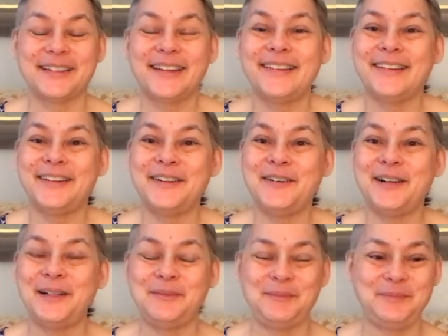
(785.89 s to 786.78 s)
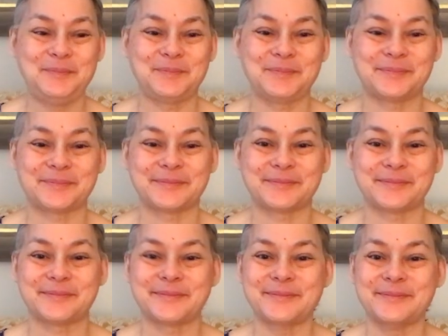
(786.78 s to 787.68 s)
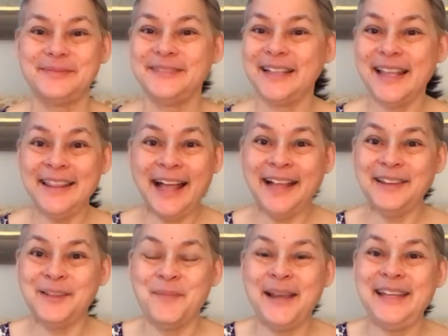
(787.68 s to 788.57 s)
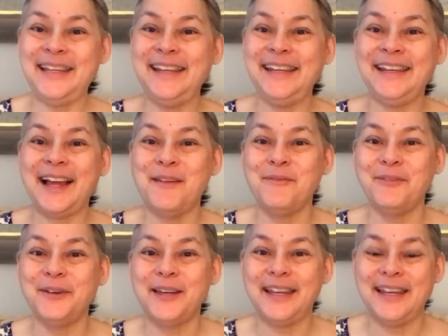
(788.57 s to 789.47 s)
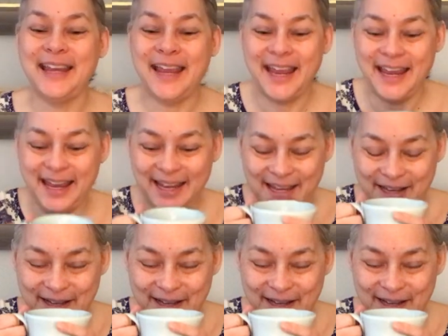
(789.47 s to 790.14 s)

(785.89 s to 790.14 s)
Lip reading: So that's my tea time for today.